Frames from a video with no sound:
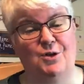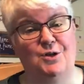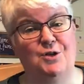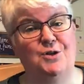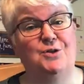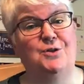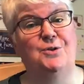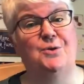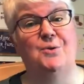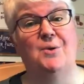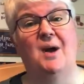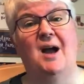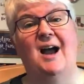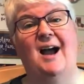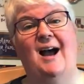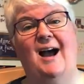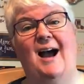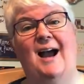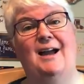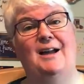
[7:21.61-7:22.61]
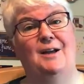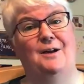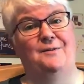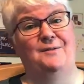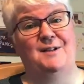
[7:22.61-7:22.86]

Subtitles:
you know I love